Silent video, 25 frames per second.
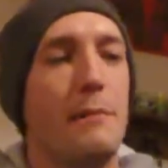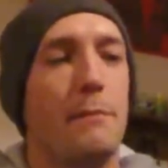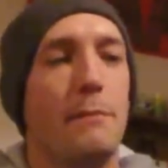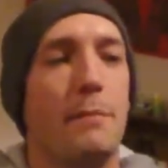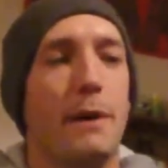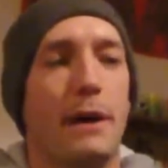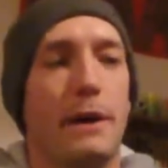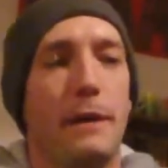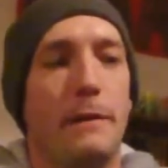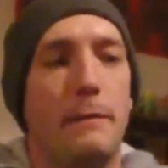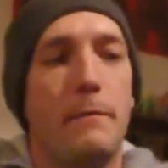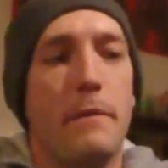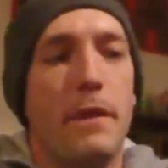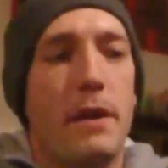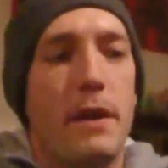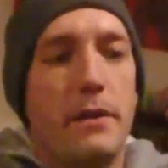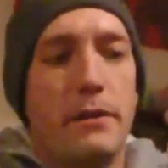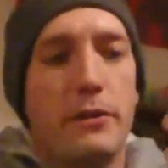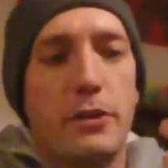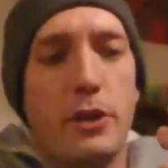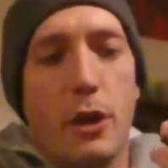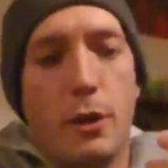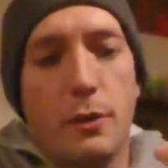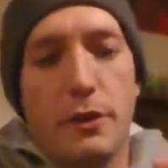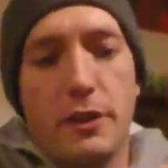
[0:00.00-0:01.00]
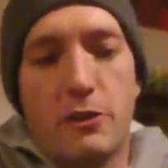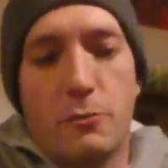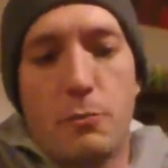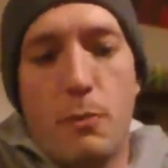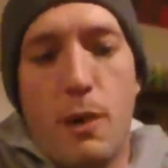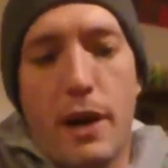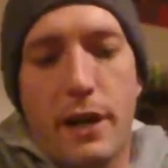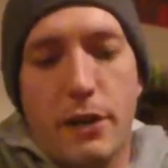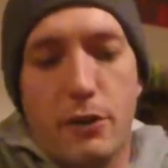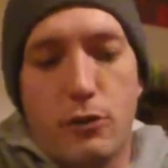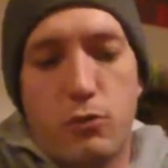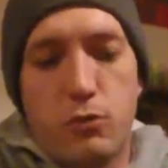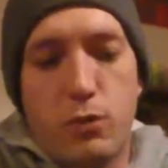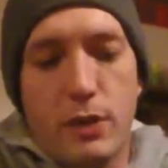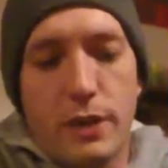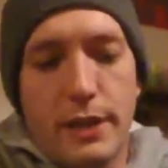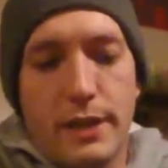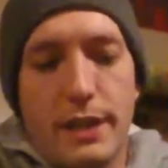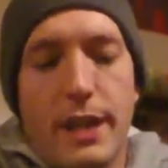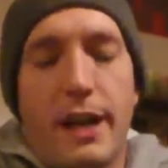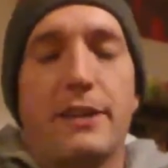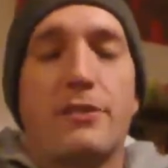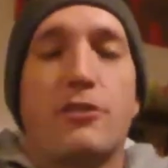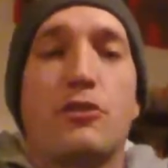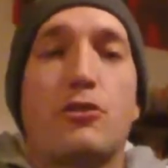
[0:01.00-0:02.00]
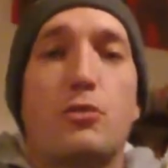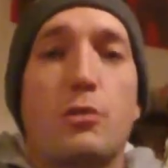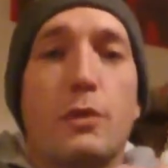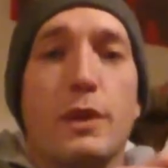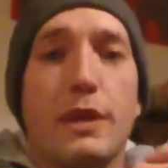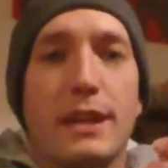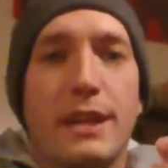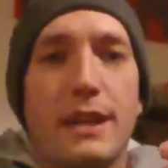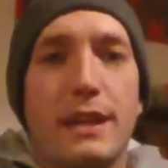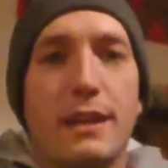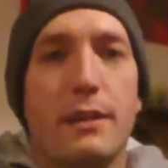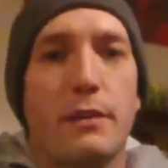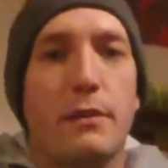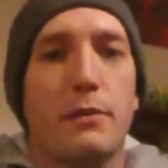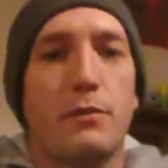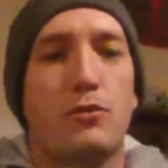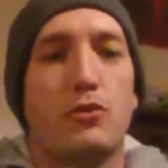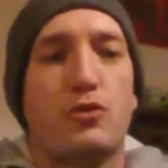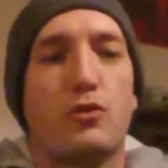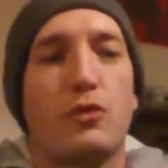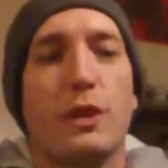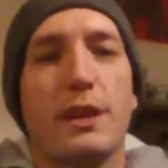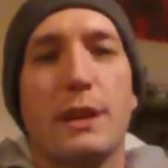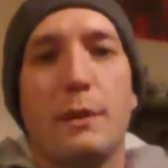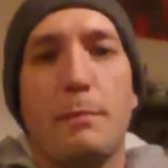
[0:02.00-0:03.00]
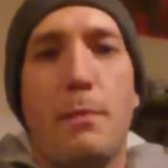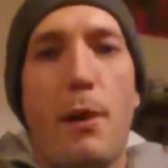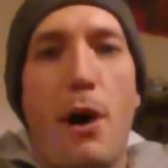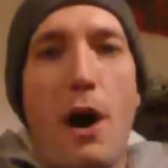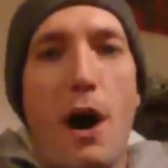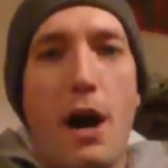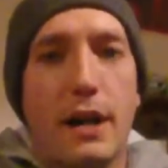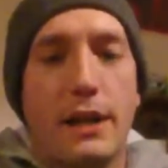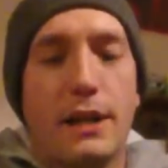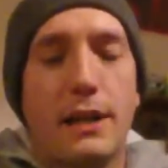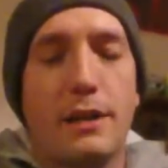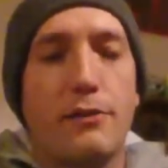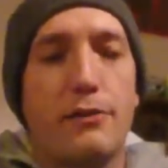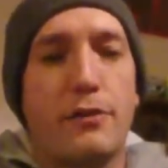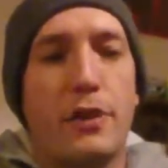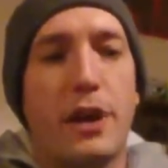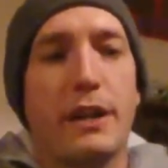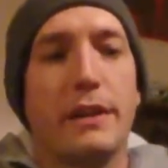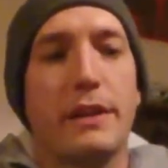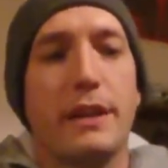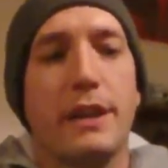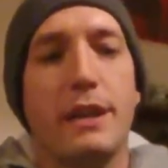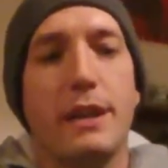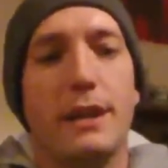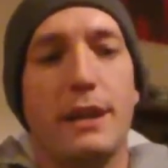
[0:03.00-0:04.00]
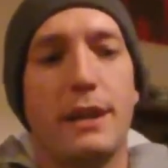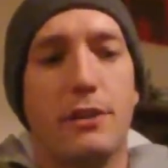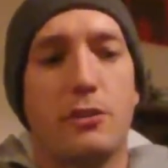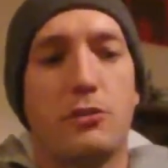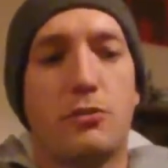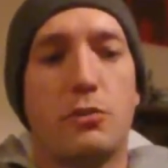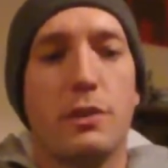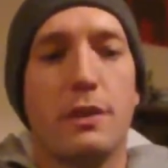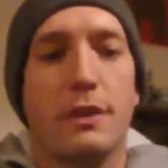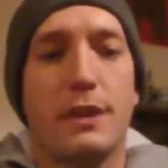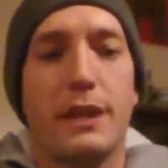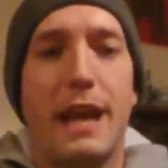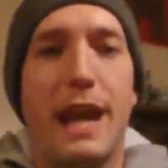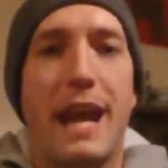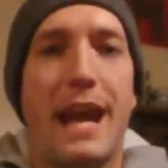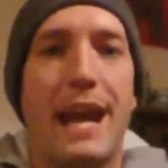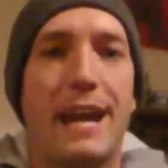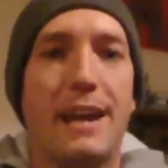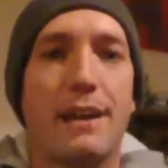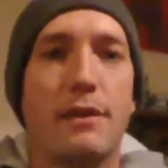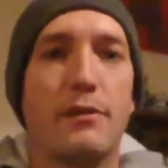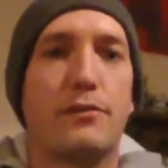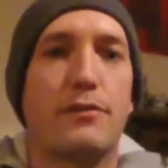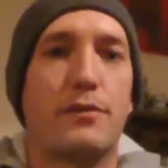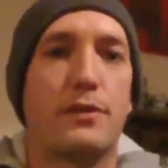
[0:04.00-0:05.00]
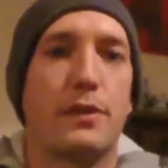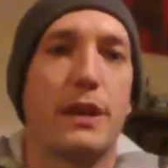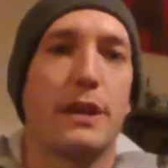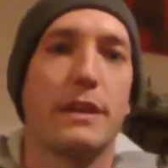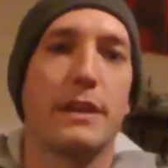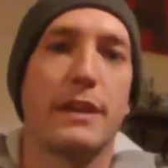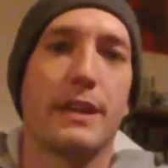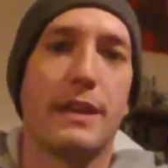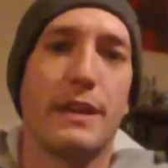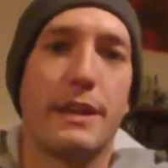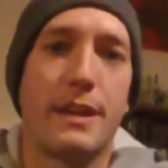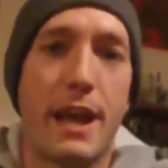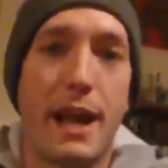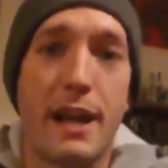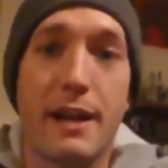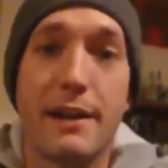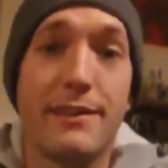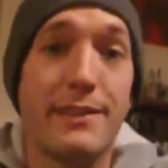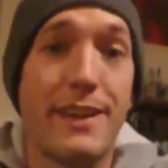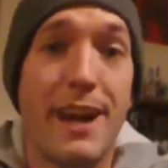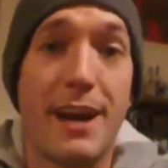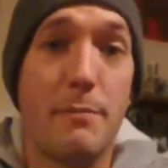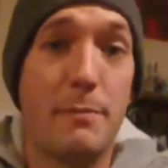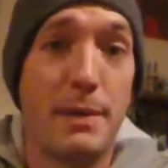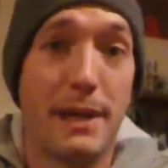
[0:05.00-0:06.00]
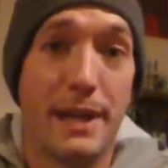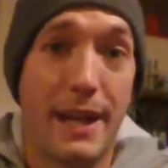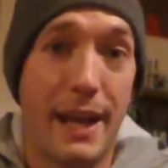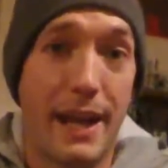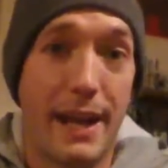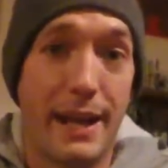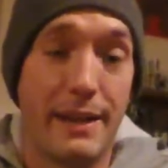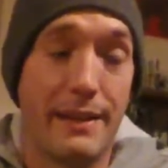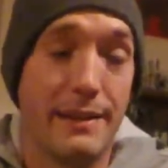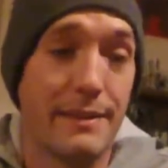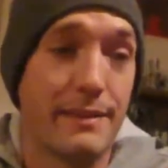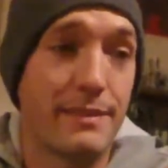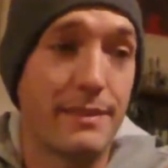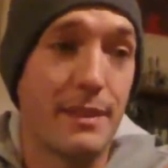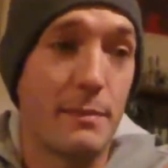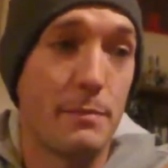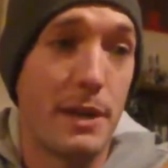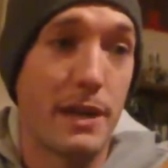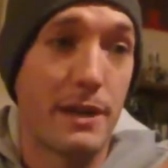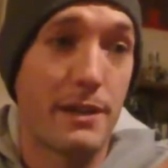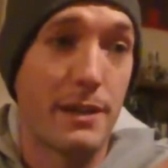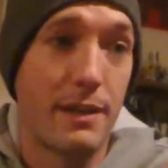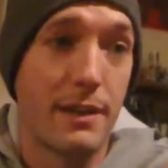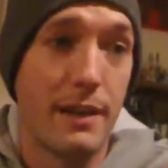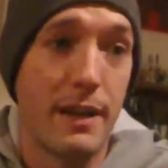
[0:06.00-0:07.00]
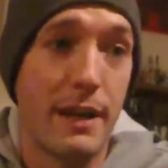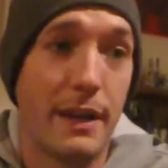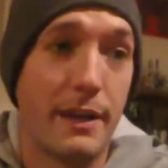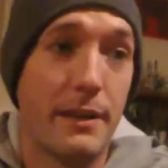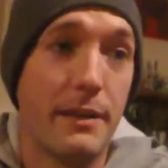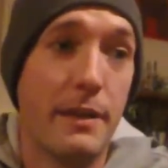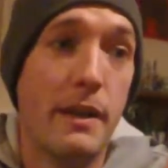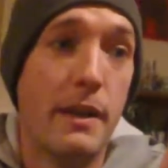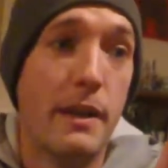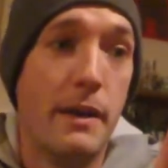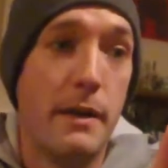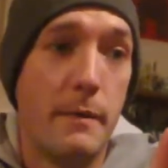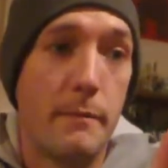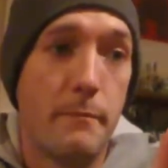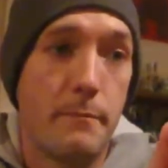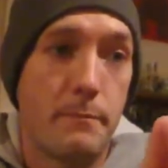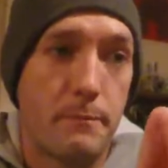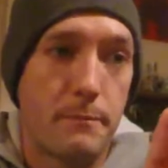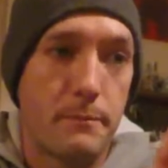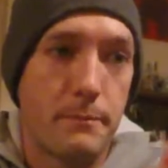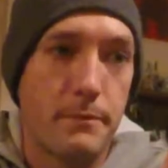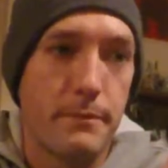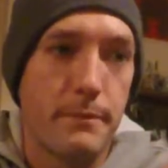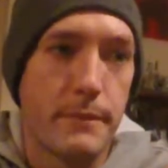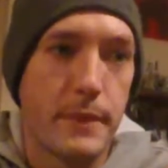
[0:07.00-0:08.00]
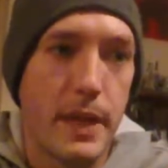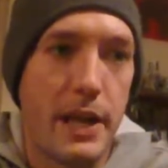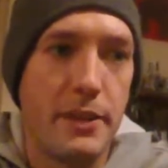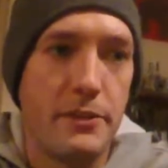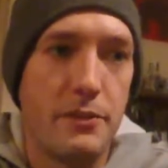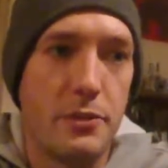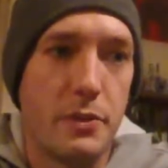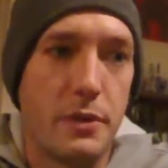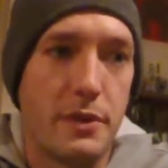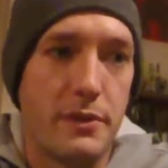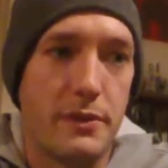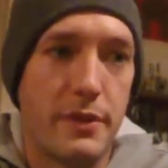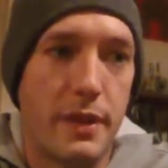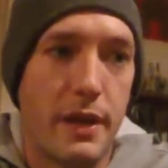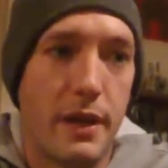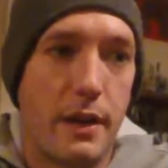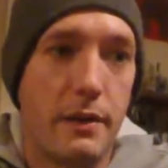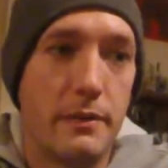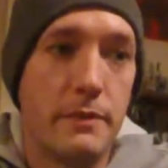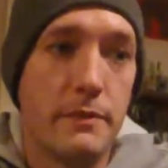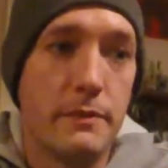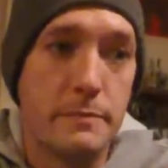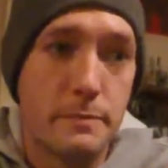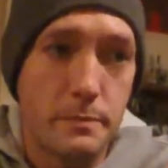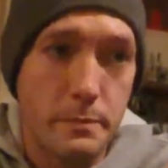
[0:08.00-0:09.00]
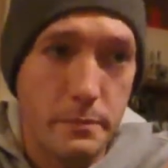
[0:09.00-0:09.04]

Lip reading: But, you know, this mod is really nice. It's really pocket friendly, and it's really hand friendly. And I don't even have big hands, I'm not gonna lie, as you can tell.